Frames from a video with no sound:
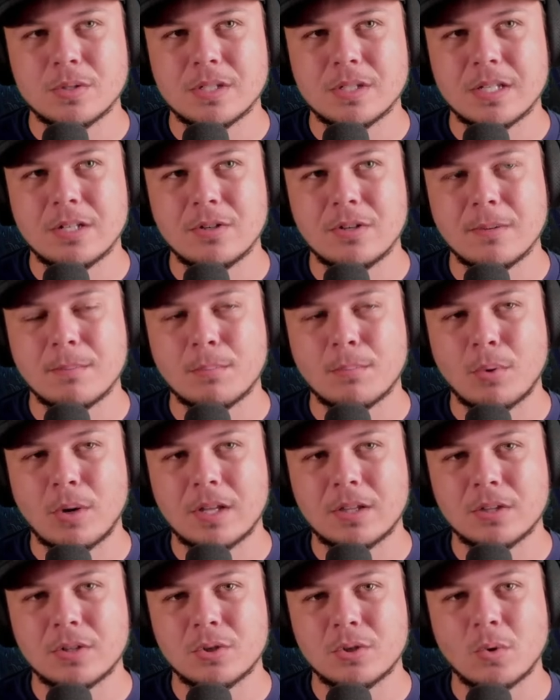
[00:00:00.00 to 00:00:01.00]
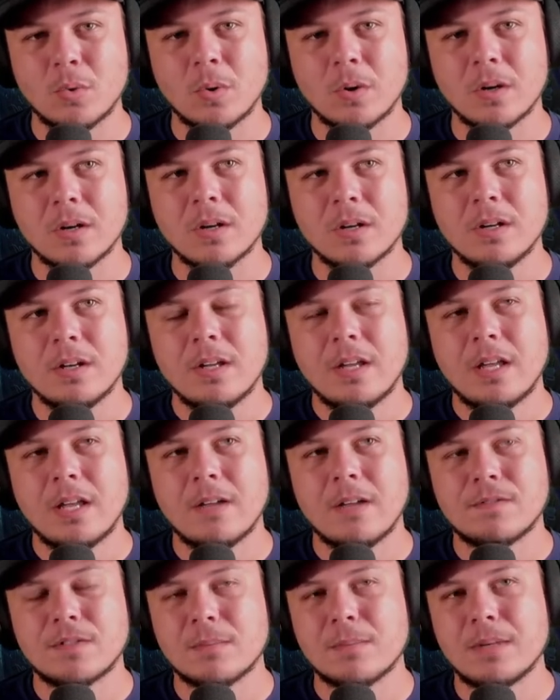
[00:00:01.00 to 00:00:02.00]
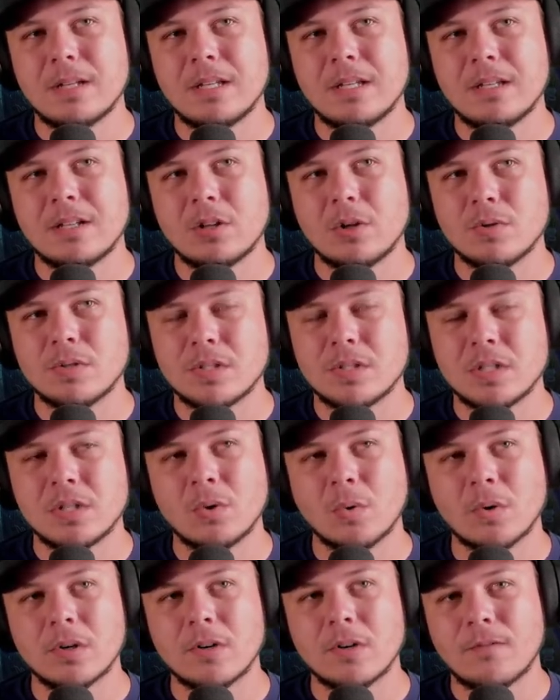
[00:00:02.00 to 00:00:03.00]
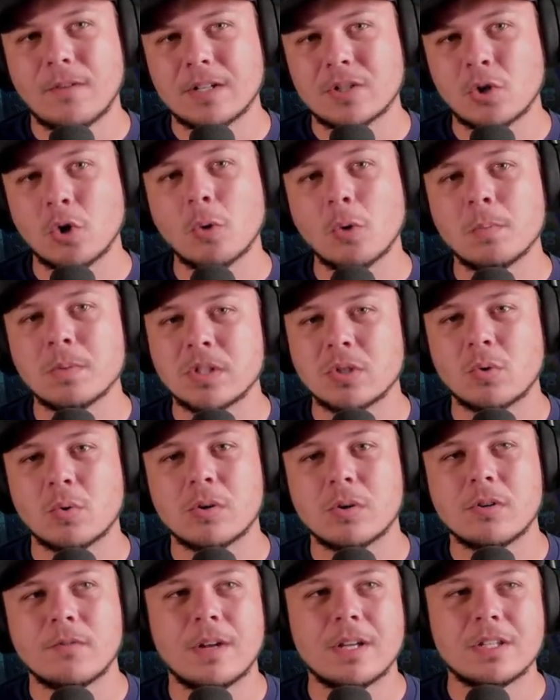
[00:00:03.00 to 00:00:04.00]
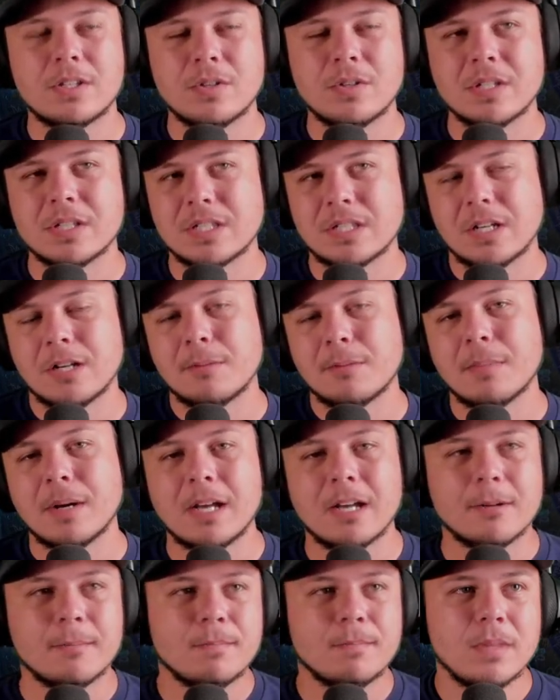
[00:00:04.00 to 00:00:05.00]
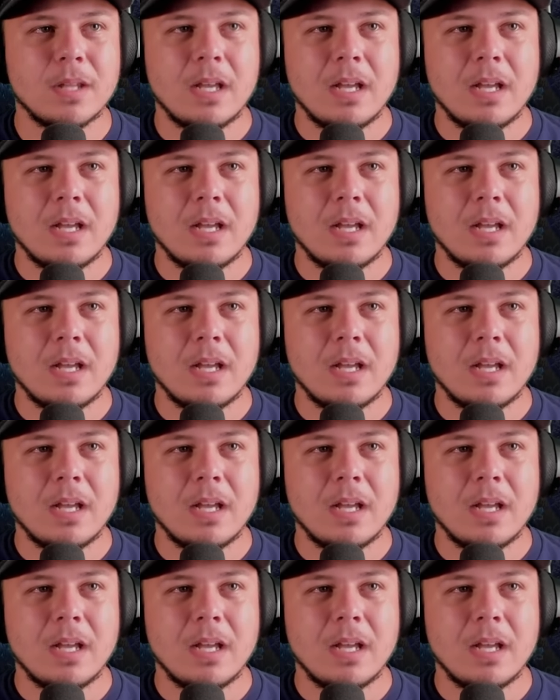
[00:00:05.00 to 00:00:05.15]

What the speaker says: then you can break the door. If somebody closes the door in your face or opens the door in your face, you get stunned by it.